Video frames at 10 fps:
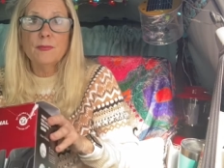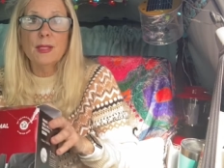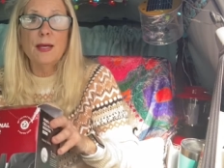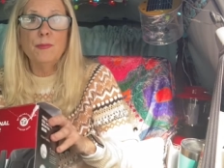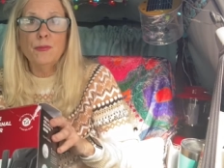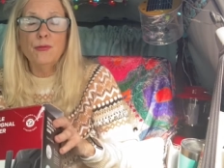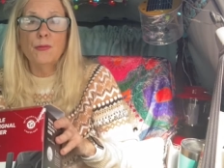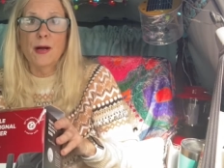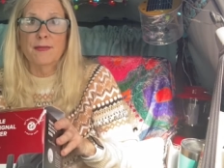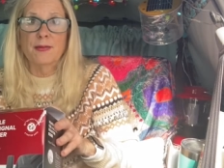and pull the
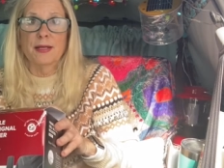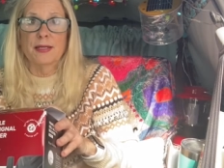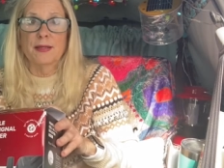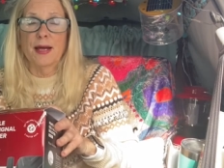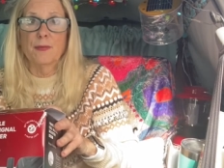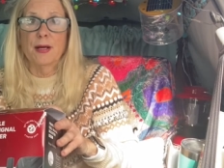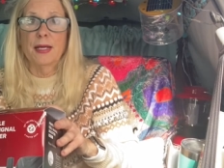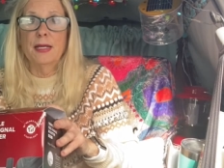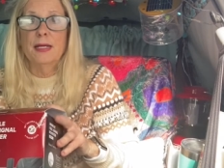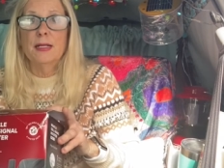Wi-Fi in that way.
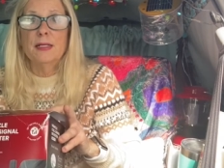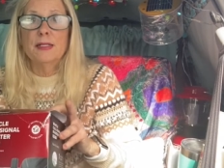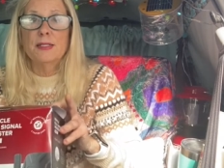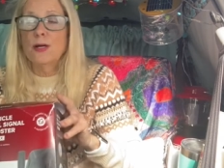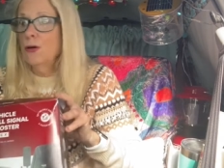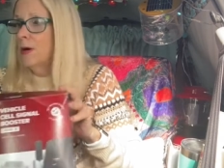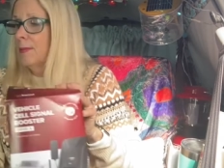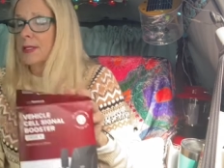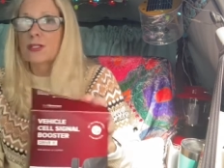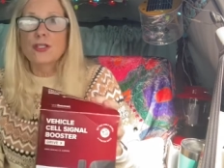So I'm
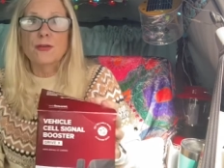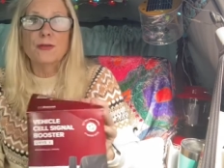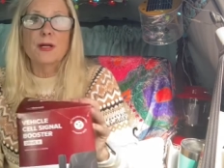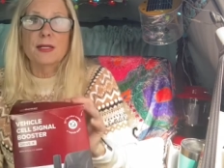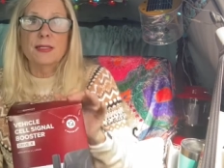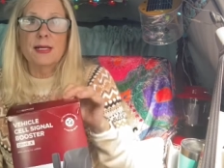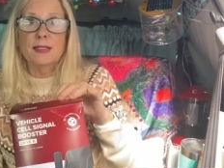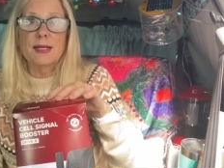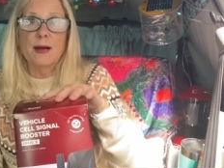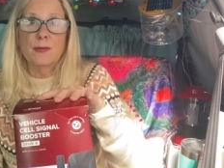gonna show you guys
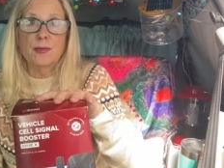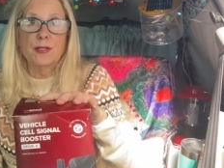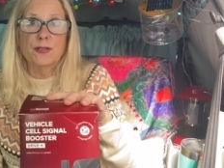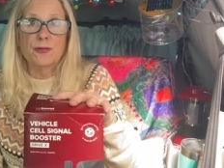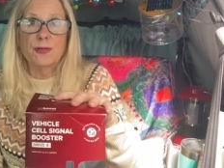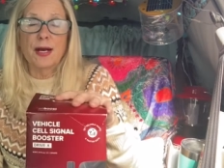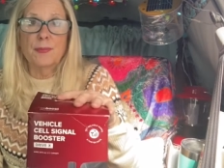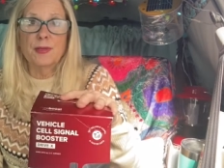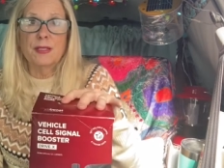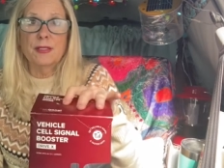next how I'm gonna do that,
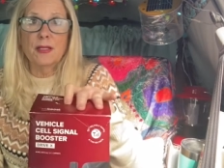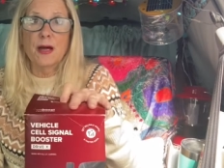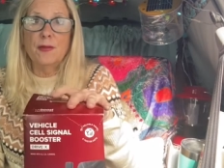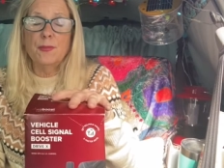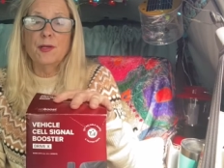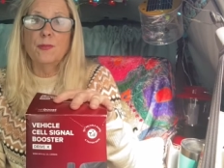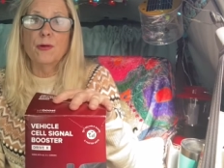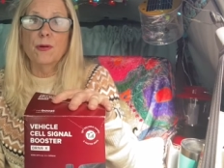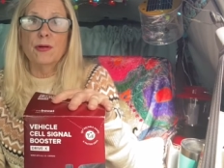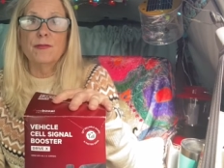because a lot of people
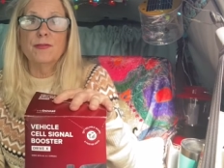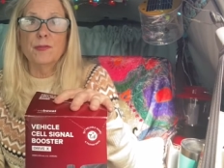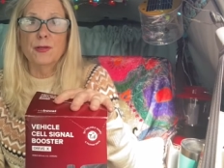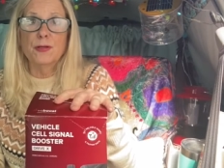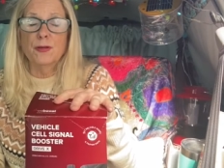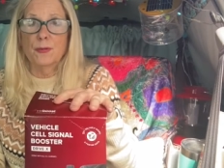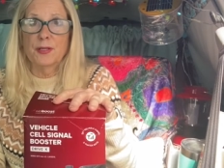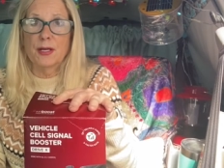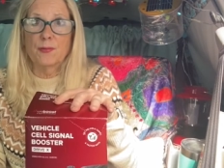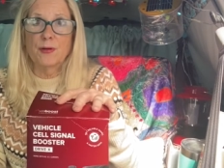are unfamiliar with
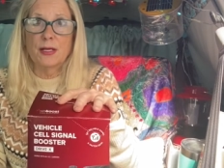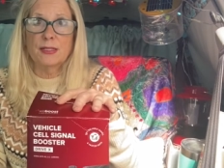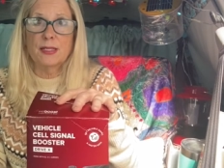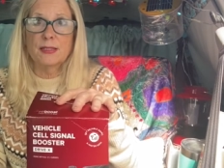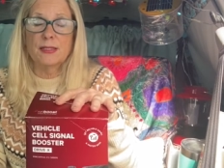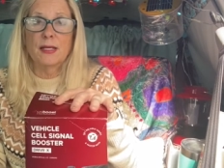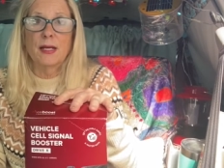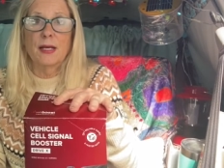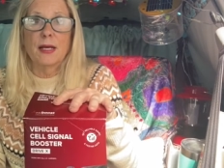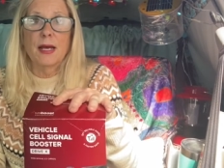that process.
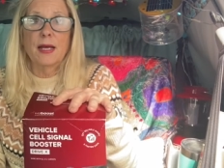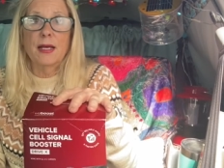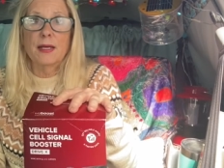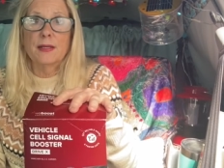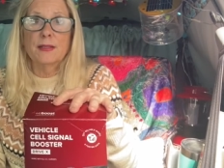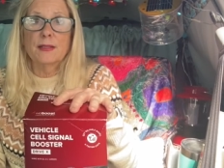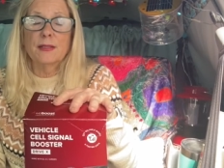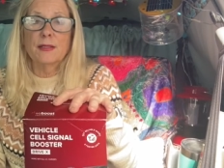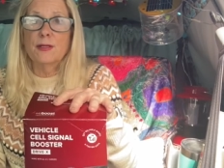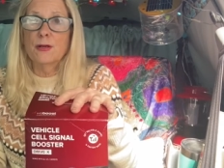And
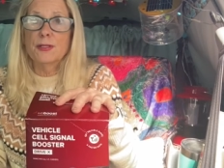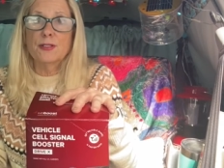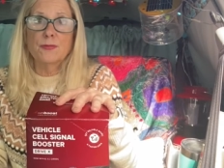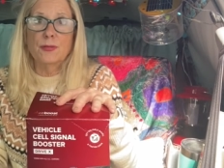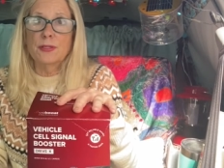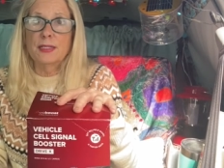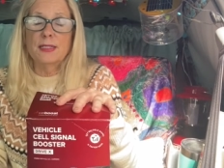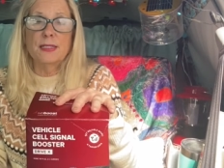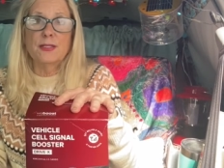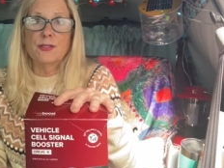you know, it's really
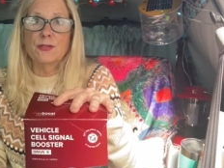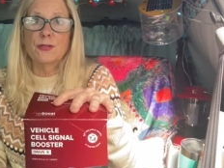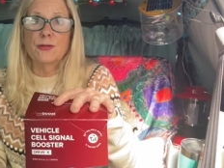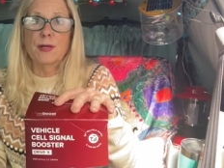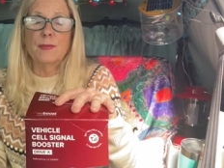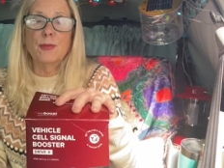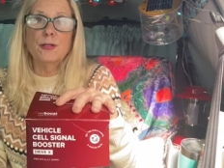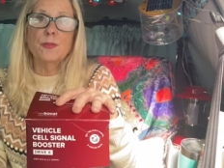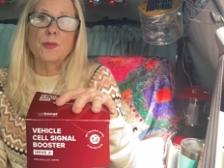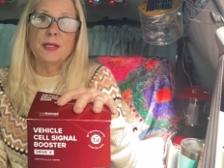easy to do, and
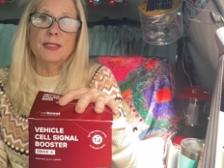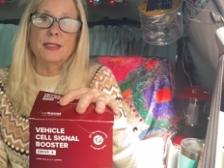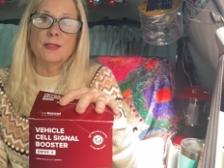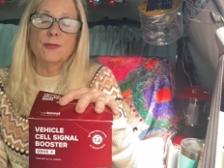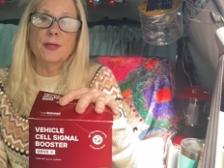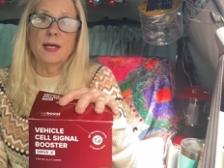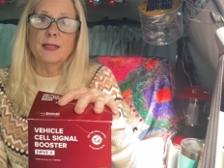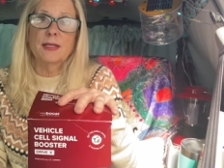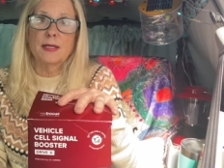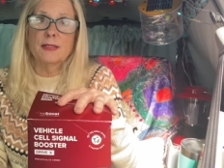most places you
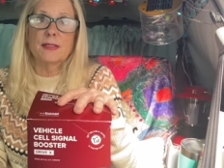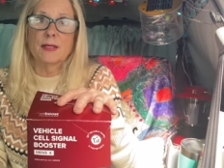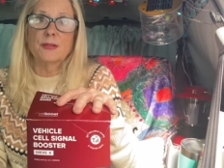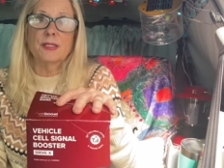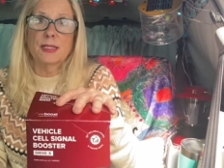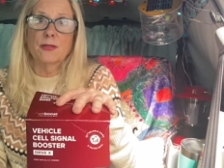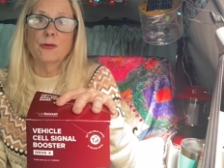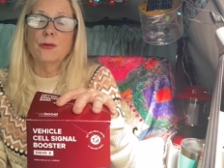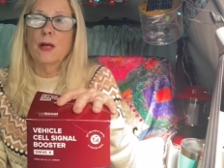can get a cell signal,